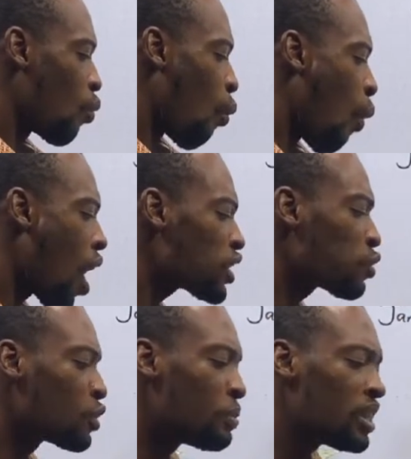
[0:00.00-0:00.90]
What
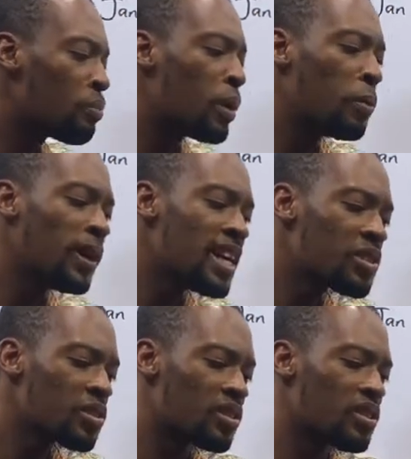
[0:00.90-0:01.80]
would be the
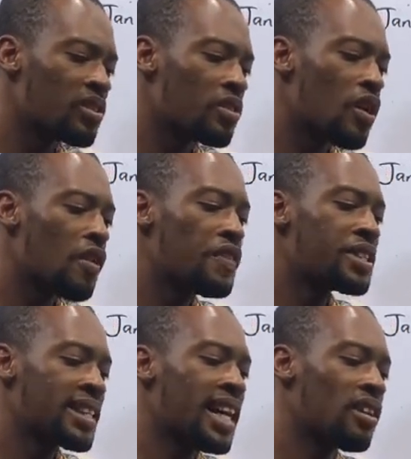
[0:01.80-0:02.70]
population of the
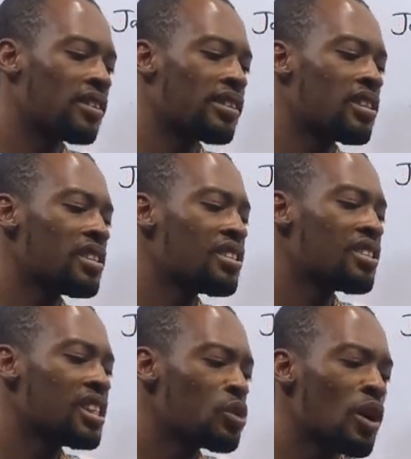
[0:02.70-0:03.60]
town in
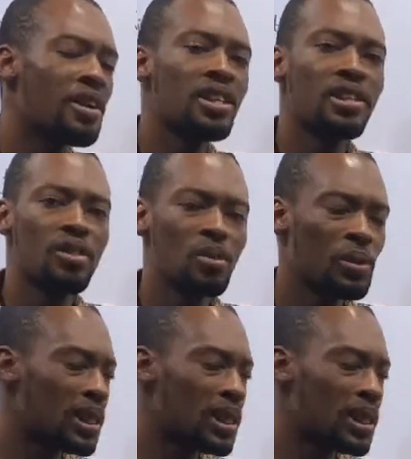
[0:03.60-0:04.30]
January two